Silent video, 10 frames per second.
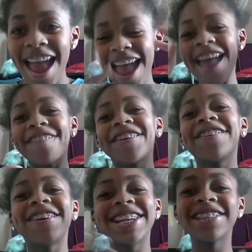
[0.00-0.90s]
Hey
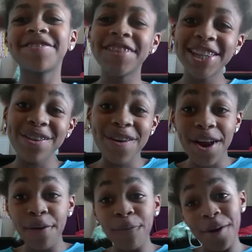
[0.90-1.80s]
everyone, it's me,
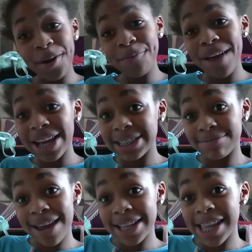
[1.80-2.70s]
Lauren. Welcome back
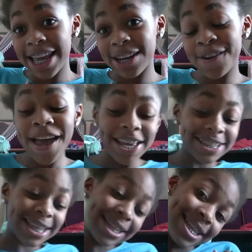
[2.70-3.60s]
to my channel.
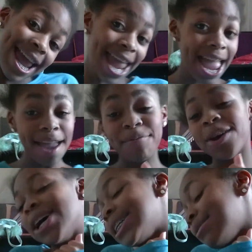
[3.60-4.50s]
So today I'm
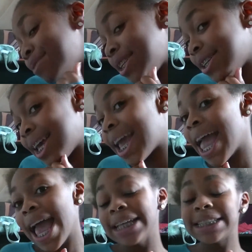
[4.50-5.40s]
going to be doing
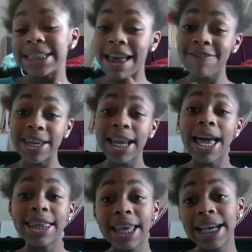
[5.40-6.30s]
7
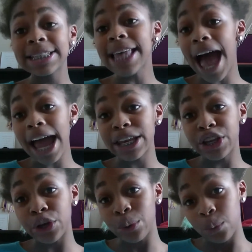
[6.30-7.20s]
things I
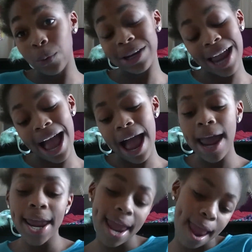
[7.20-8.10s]
do when
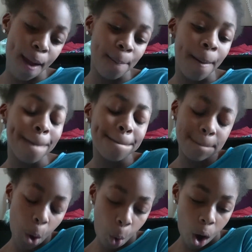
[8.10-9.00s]
I am
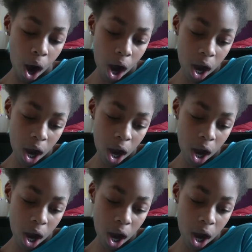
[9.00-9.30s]
bored.